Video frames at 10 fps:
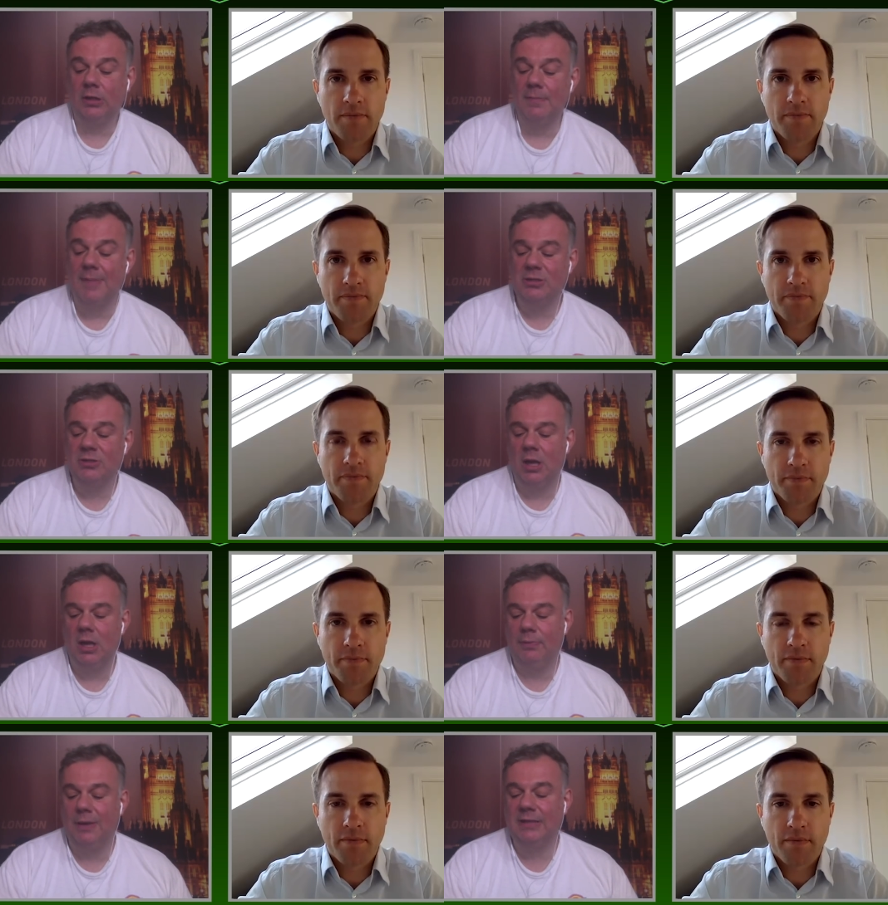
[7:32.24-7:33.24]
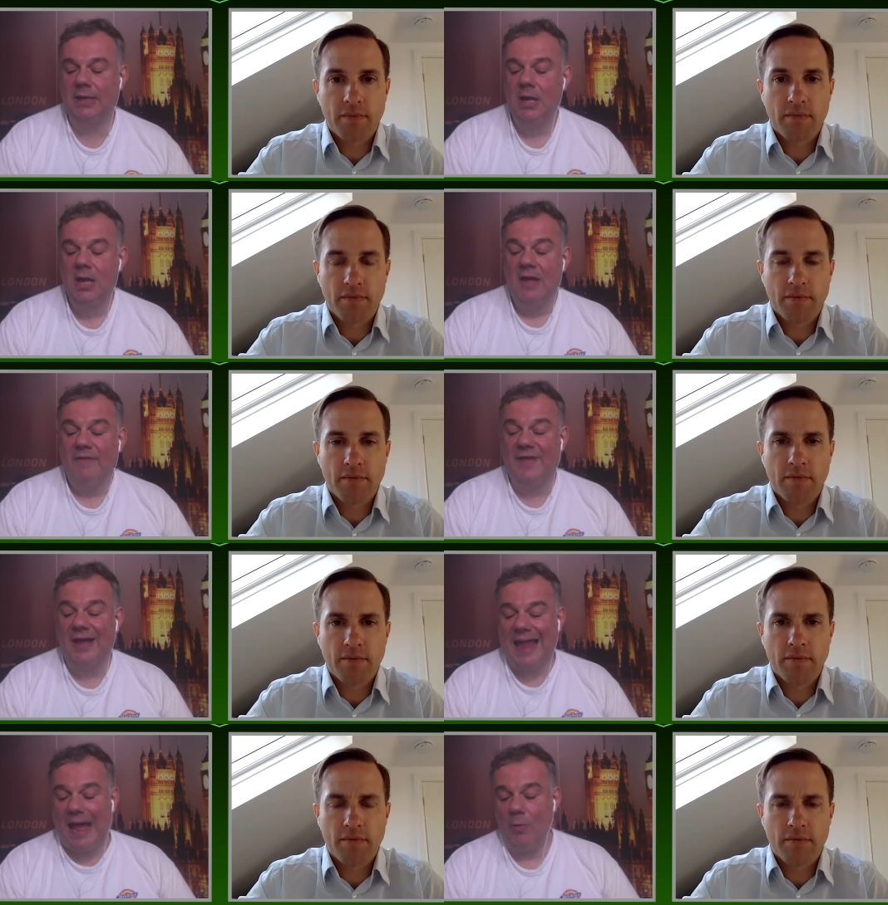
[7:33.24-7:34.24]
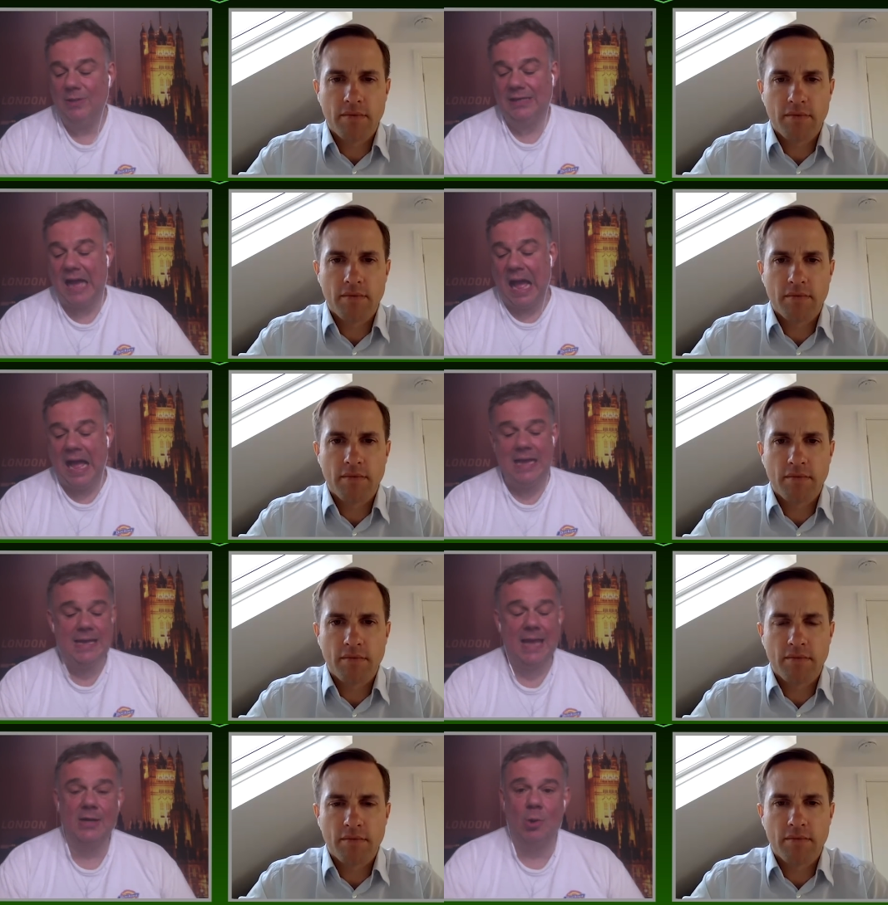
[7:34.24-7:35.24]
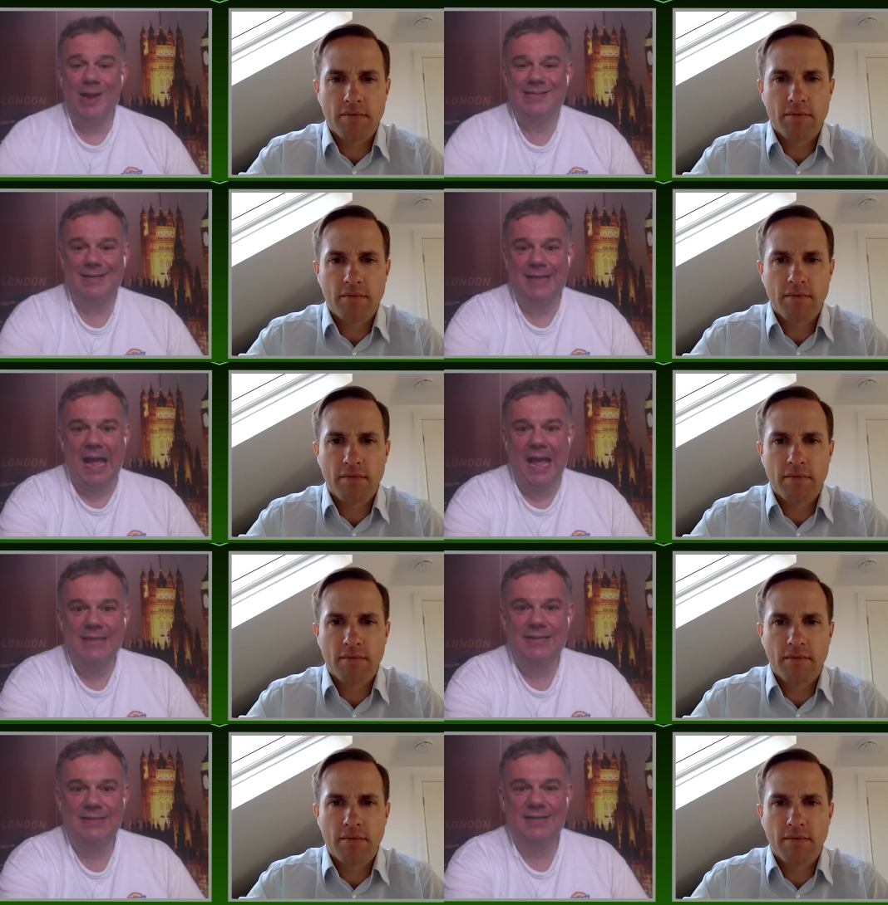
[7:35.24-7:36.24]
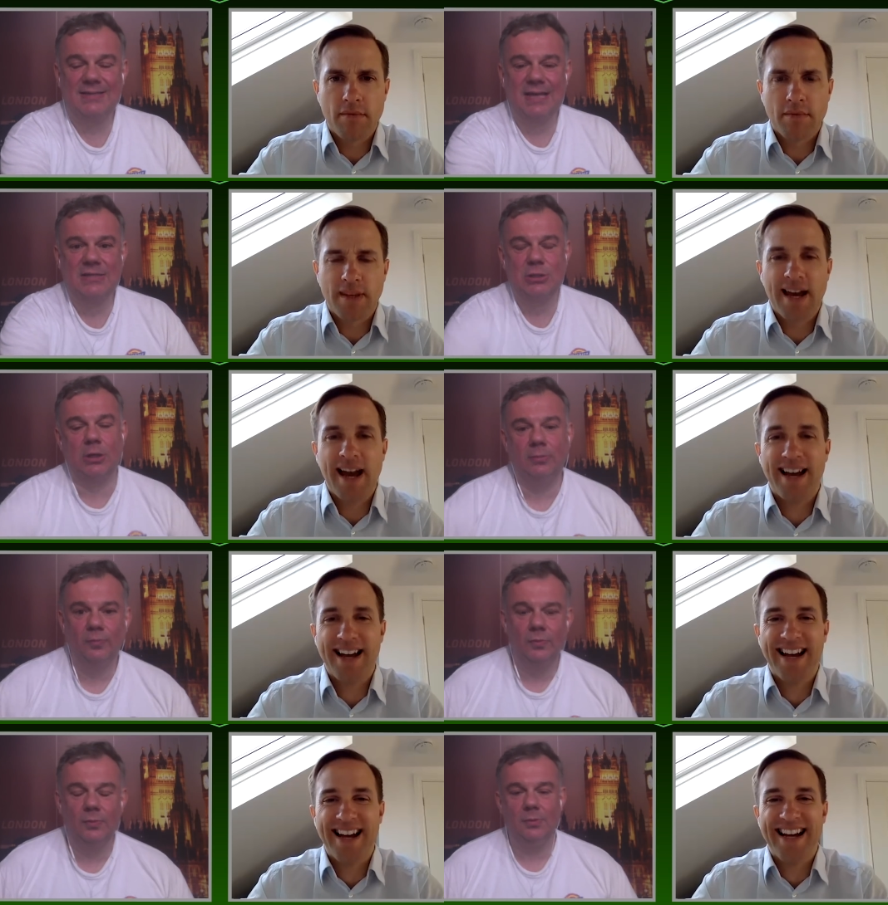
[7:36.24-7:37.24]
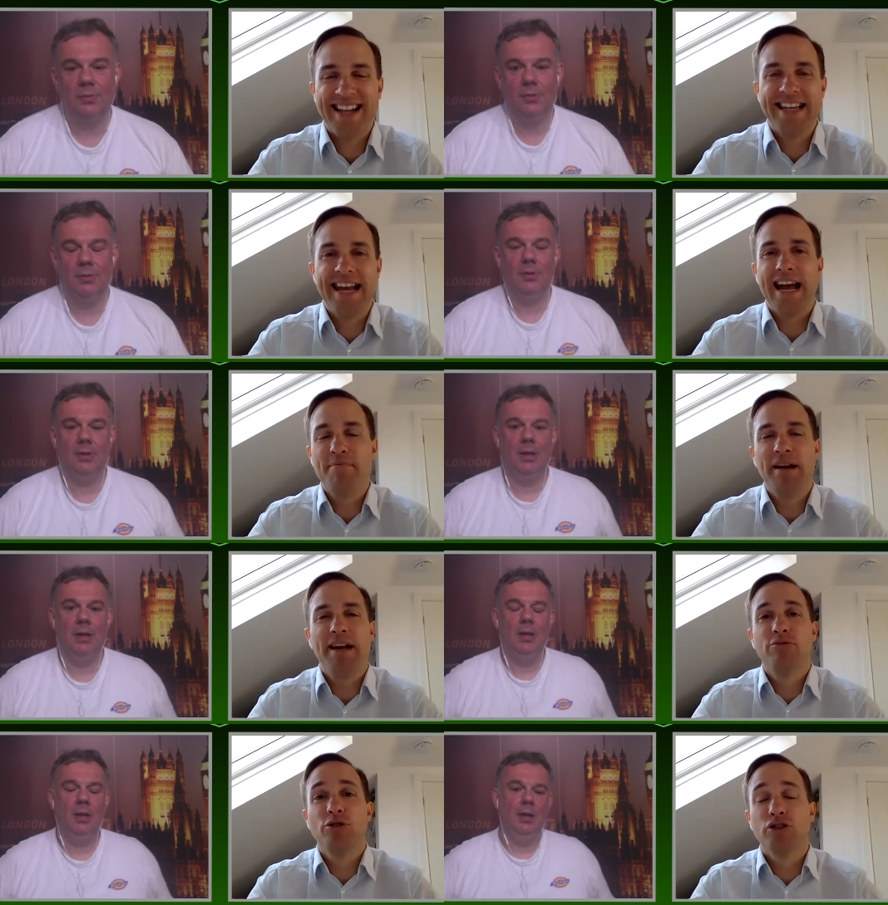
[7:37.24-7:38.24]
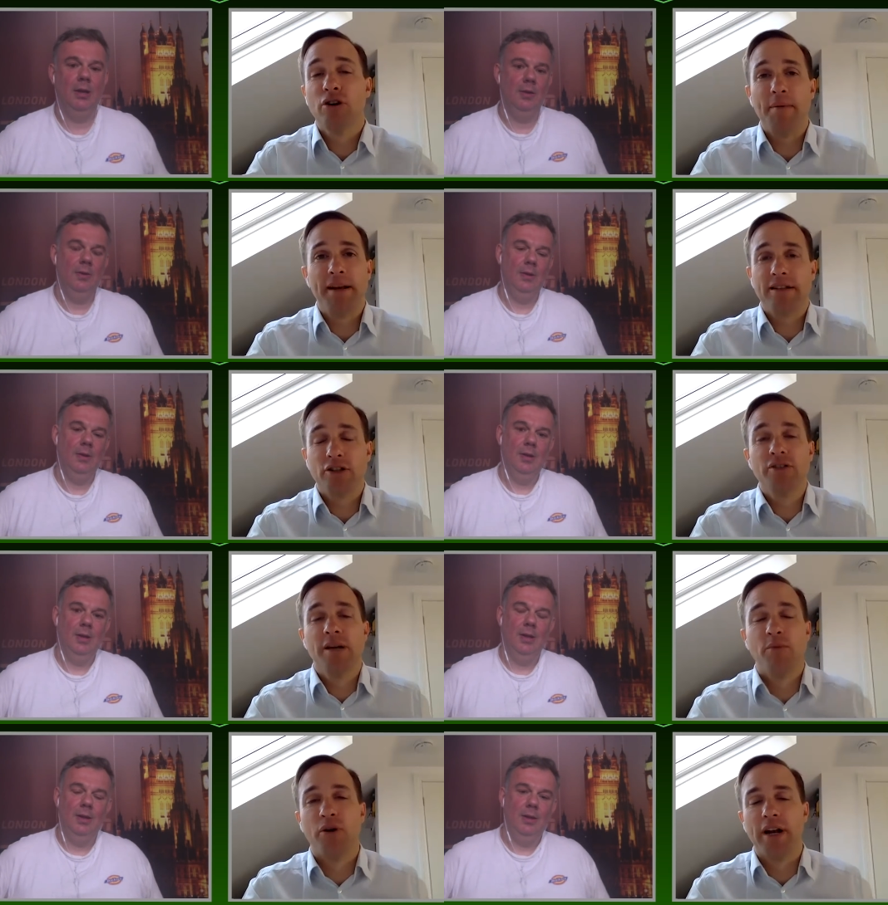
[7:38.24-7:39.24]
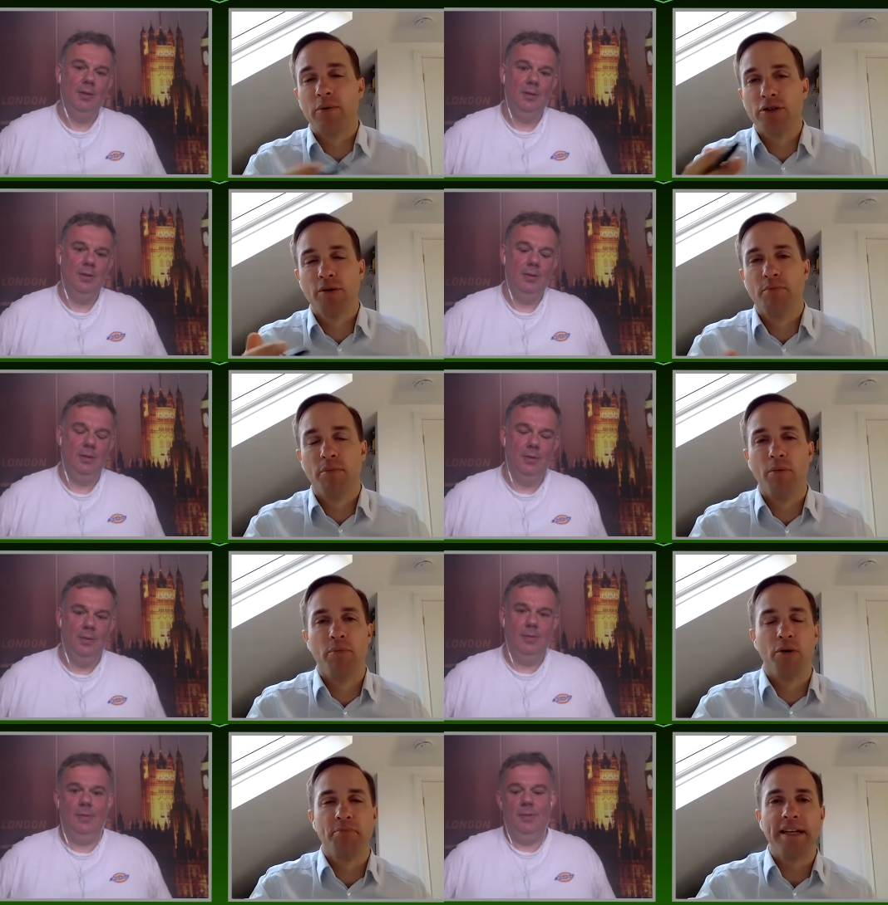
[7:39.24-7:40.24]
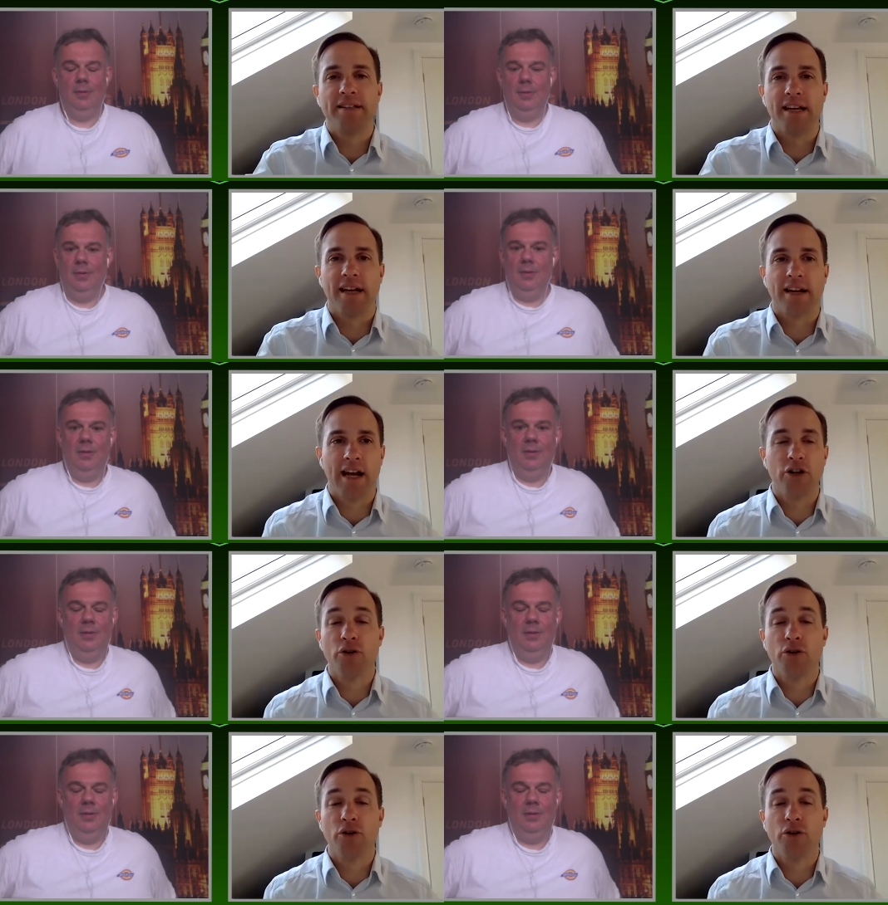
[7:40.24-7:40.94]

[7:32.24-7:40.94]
Speaker 1: the club president, fell out with a guy
Speaker 2: he had anointed as his successor. Yeah, Emili Rousaud. I mean, Tuesday morning was a board meeting, and